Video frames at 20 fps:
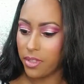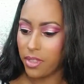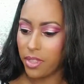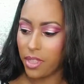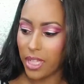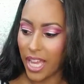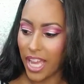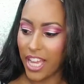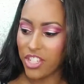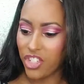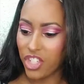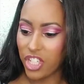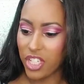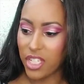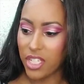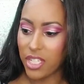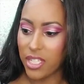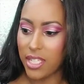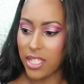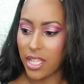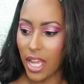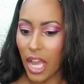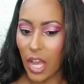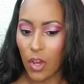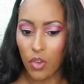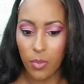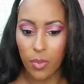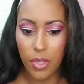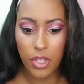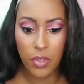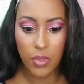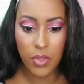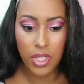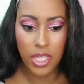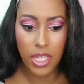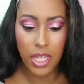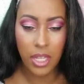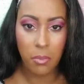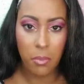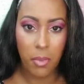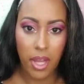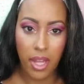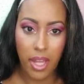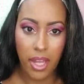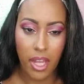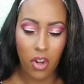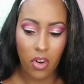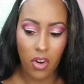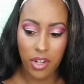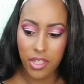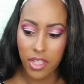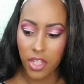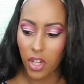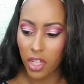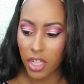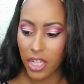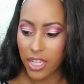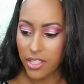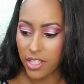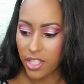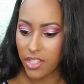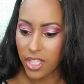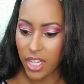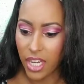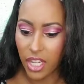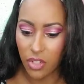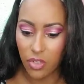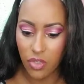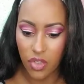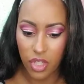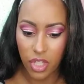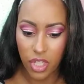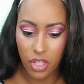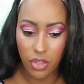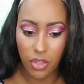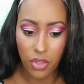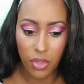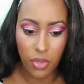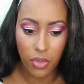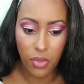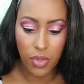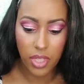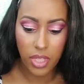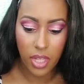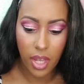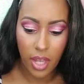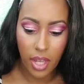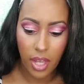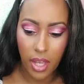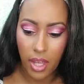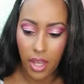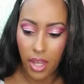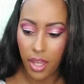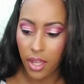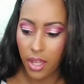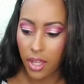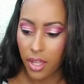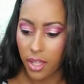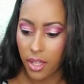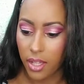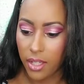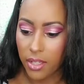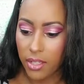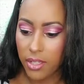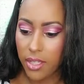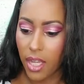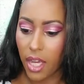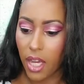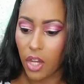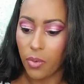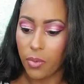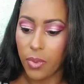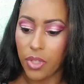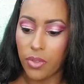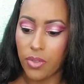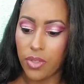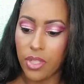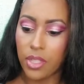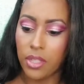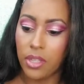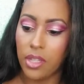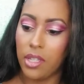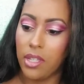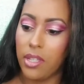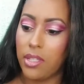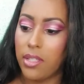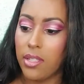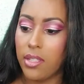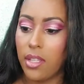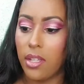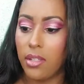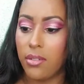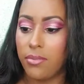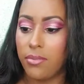lashes. I will be using my Ardell lashes that I usually use, and I'll be using this